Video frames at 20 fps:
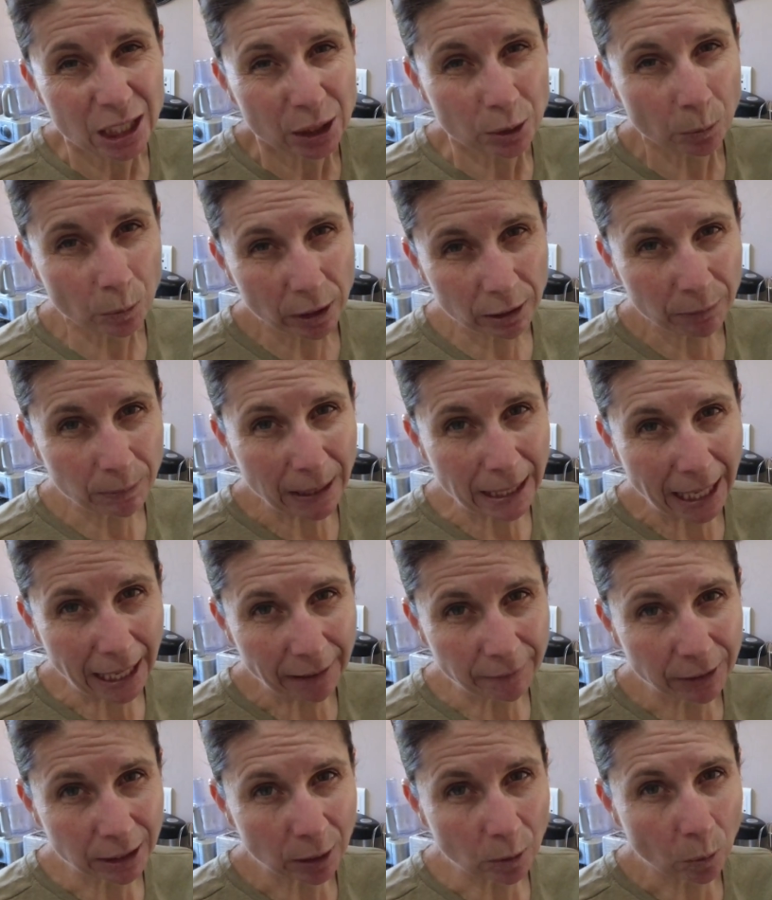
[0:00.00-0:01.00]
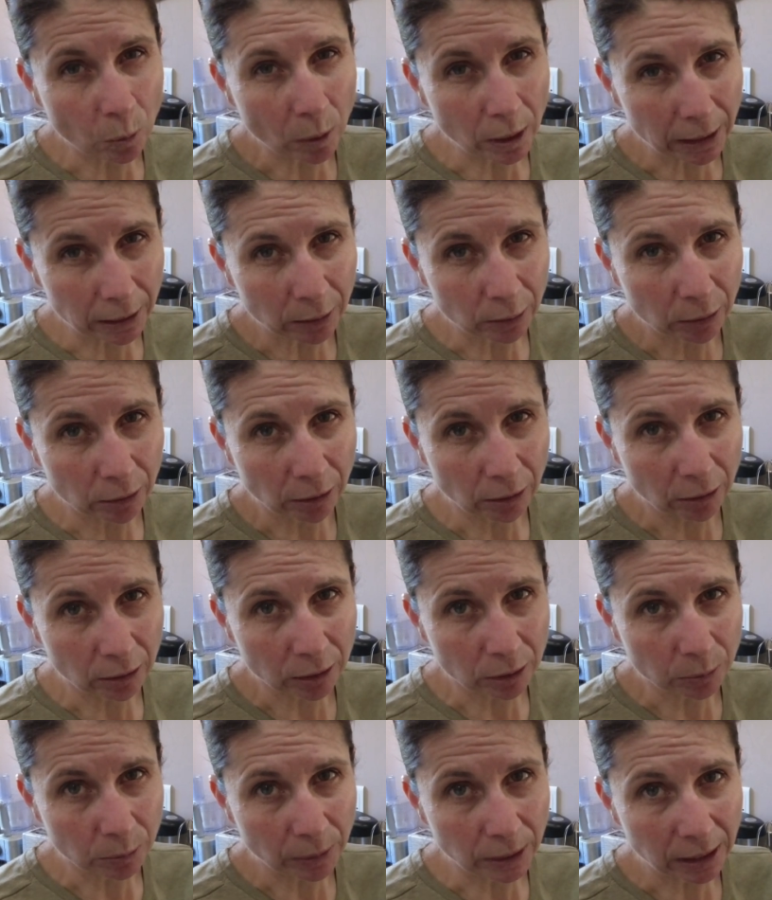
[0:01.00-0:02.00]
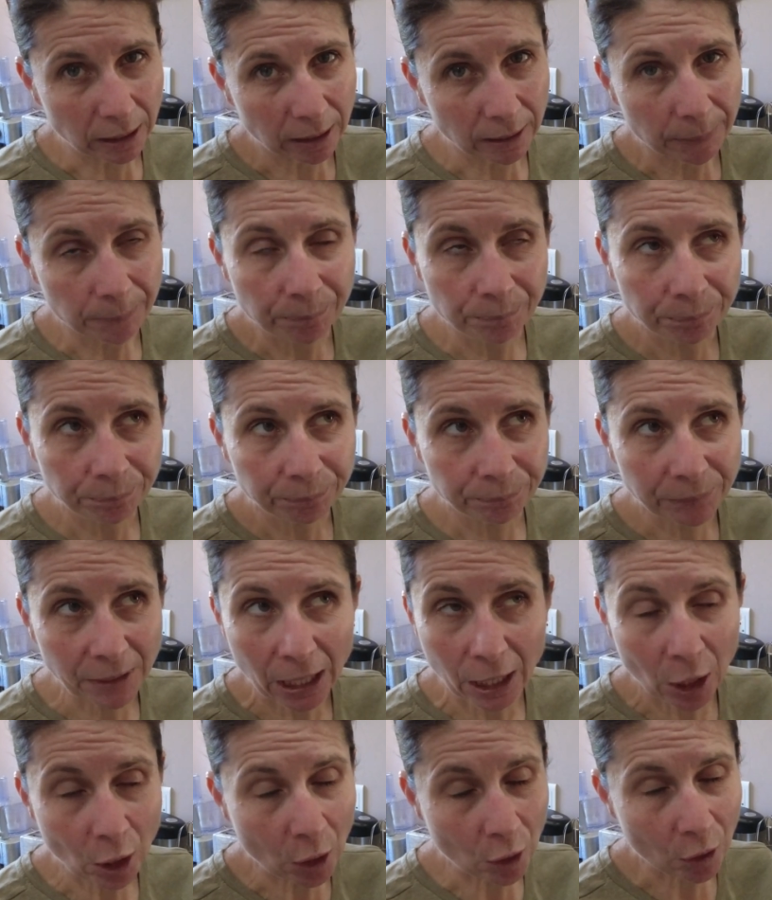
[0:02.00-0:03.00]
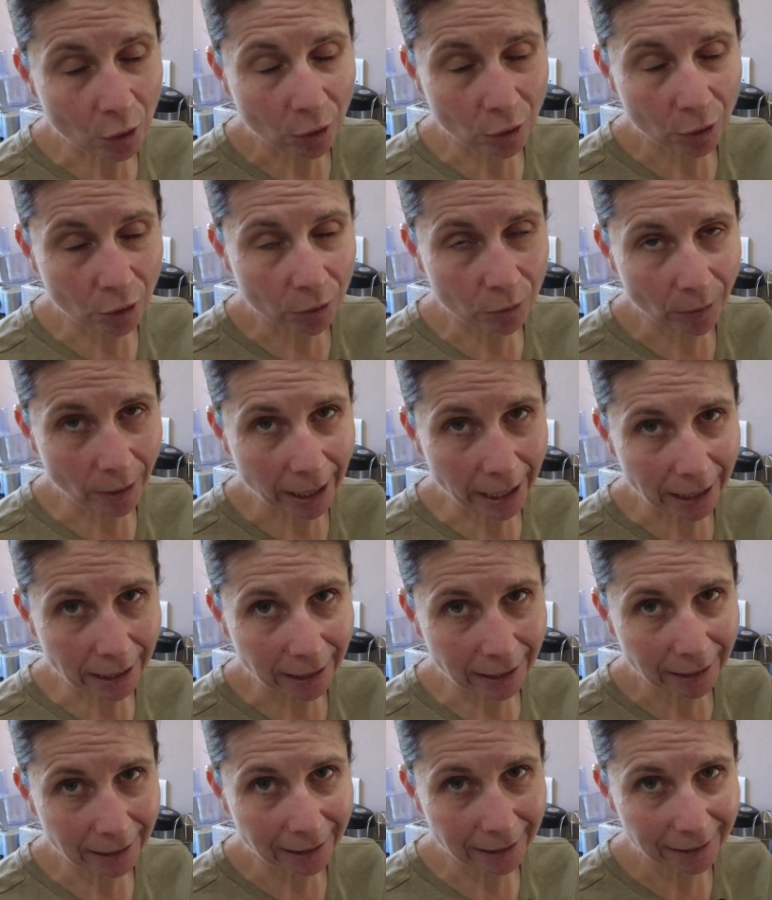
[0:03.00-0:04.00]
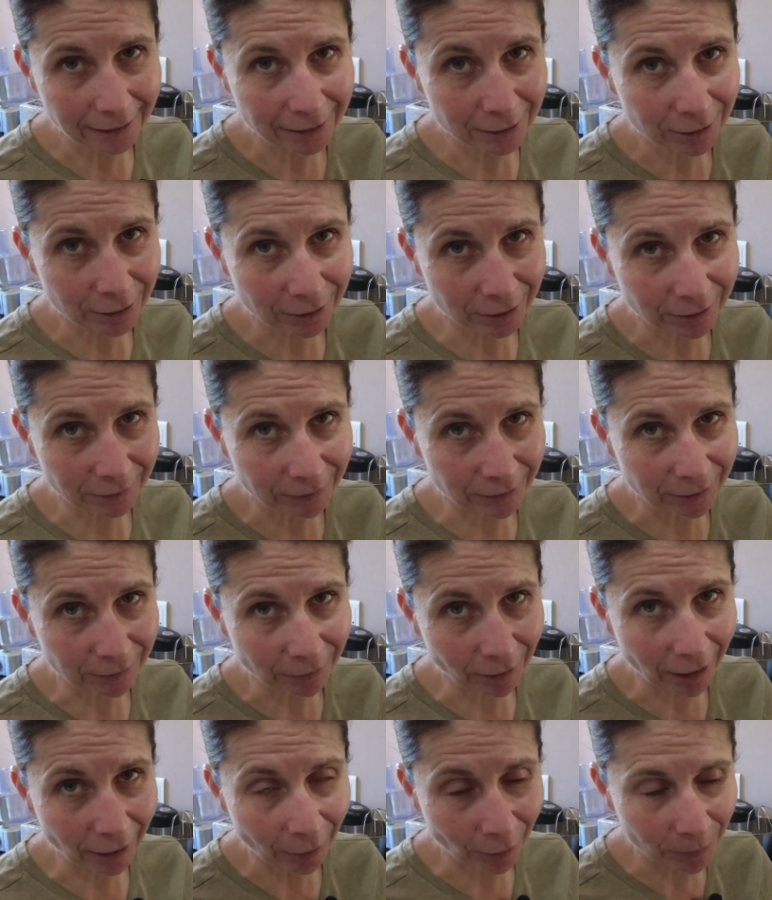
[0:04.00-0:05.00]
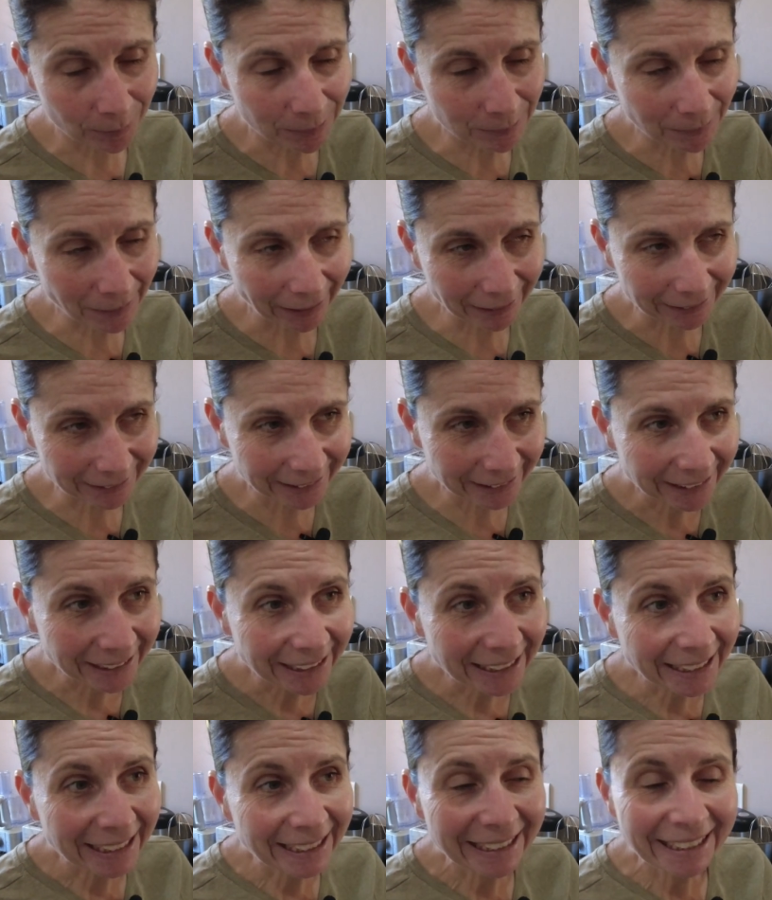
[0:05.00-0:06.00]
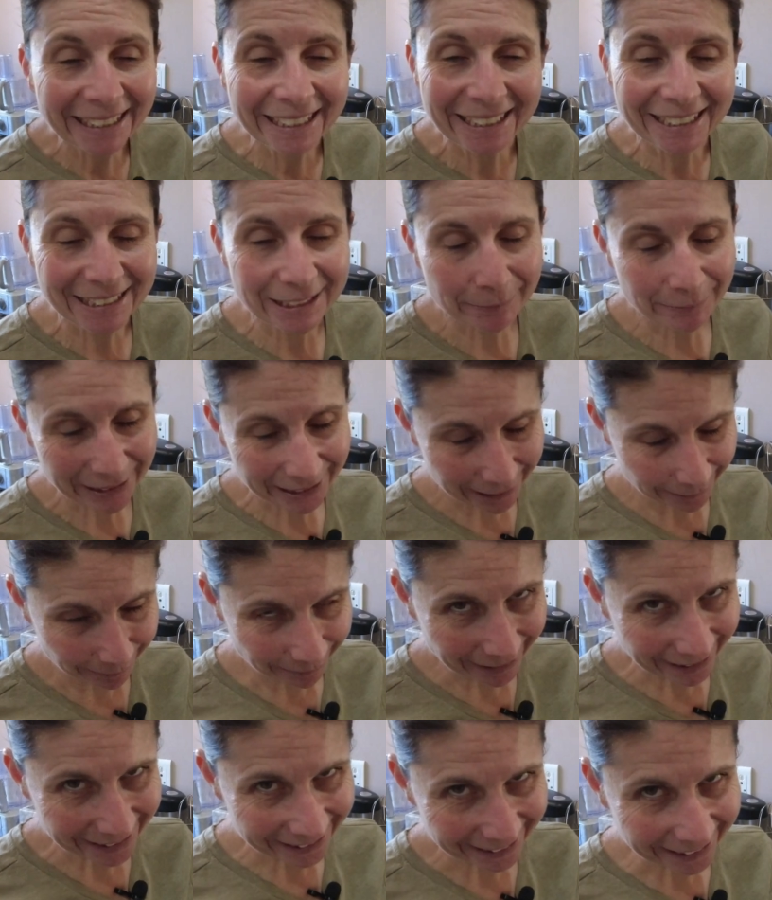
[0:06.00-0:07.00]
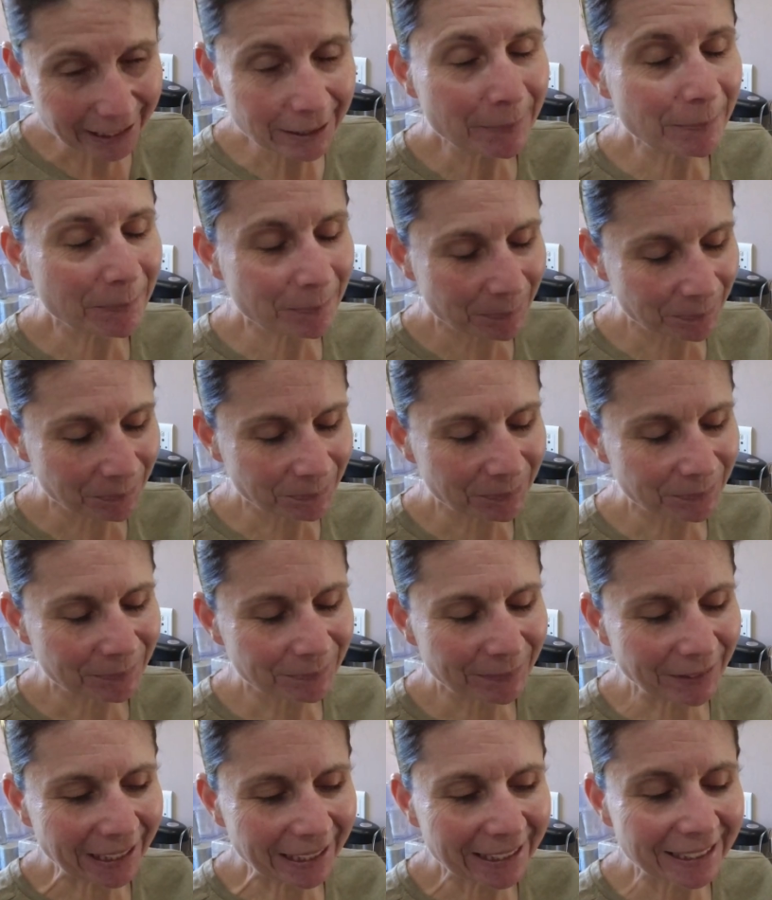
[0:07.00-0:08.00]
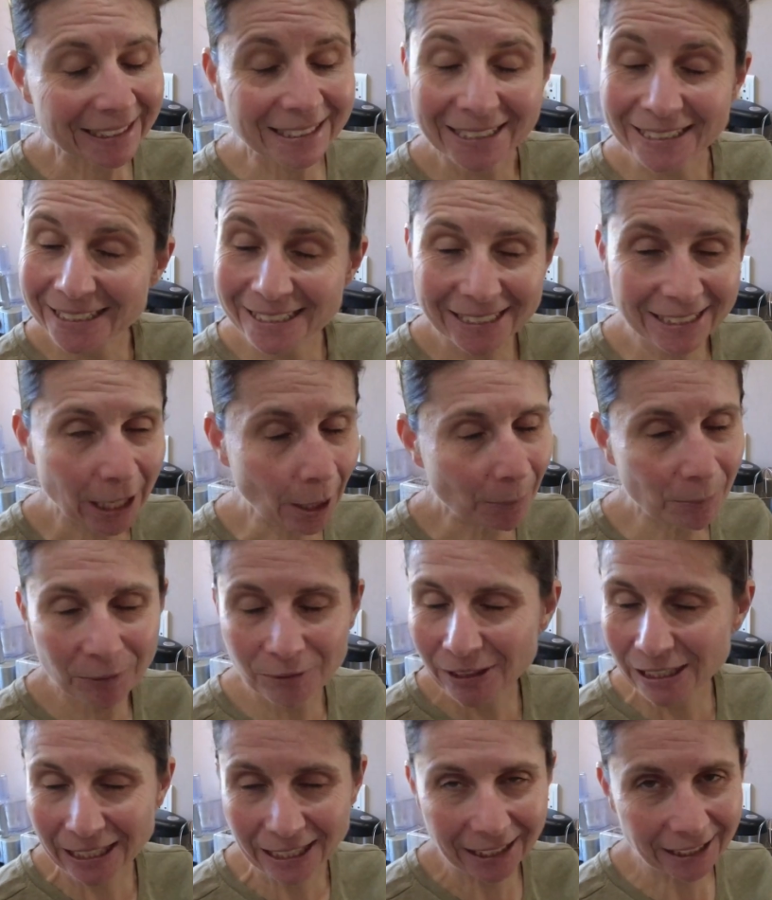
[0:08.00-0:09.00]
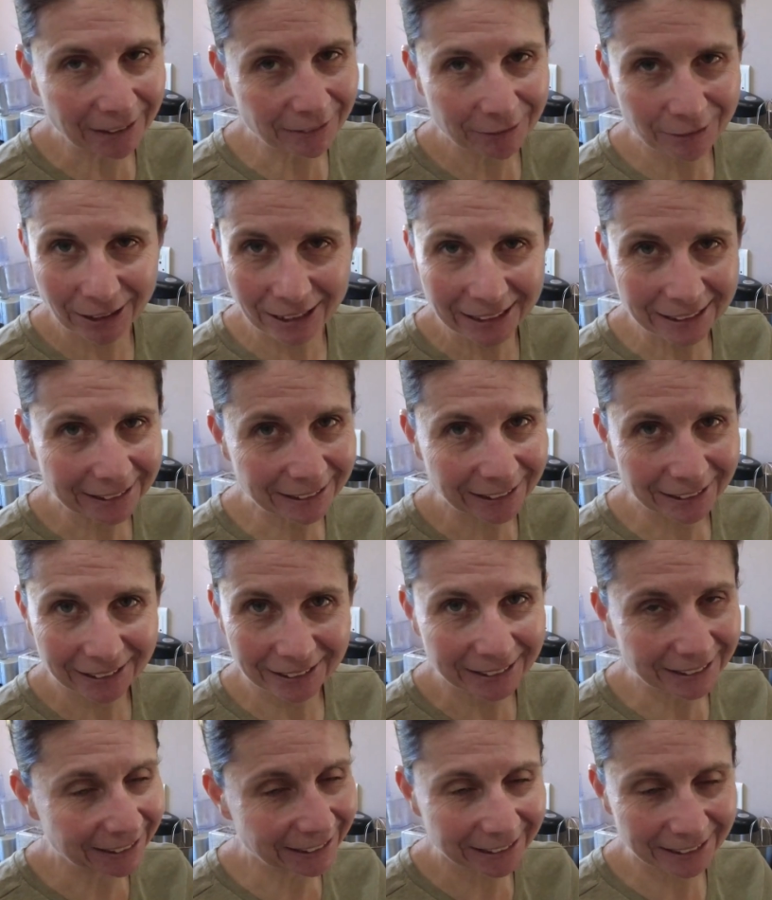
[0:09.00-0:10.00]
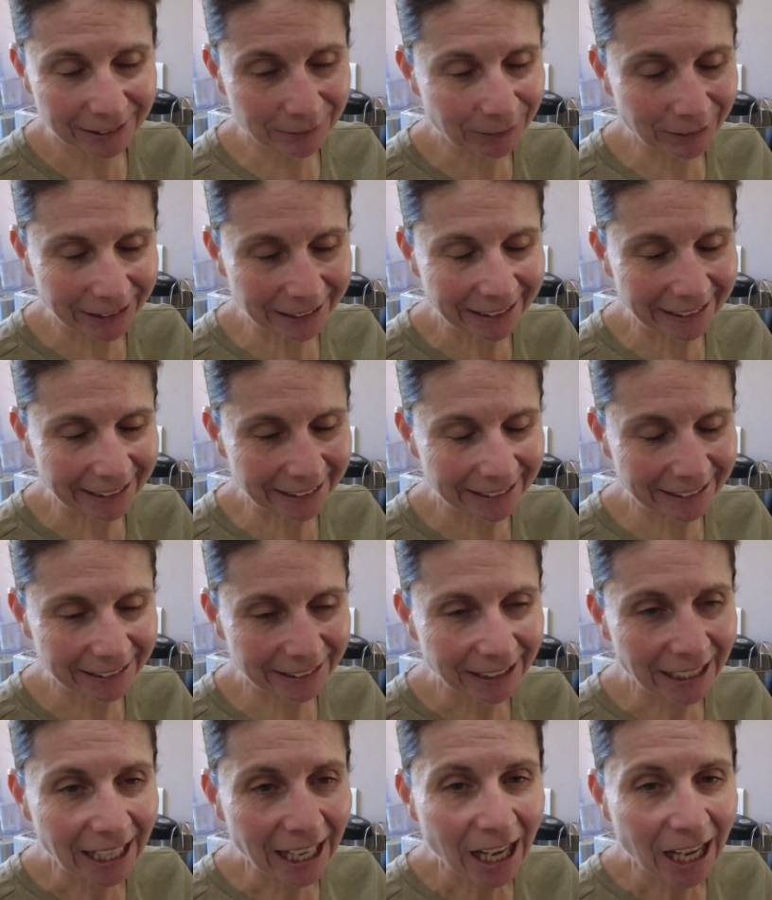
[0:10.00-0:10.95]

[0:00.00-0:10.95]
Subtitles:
So we've been having quite a lot of hot weather, no rain to even write home about. It's a bit depressing, but it's this time of the year for us, so it's just what it is.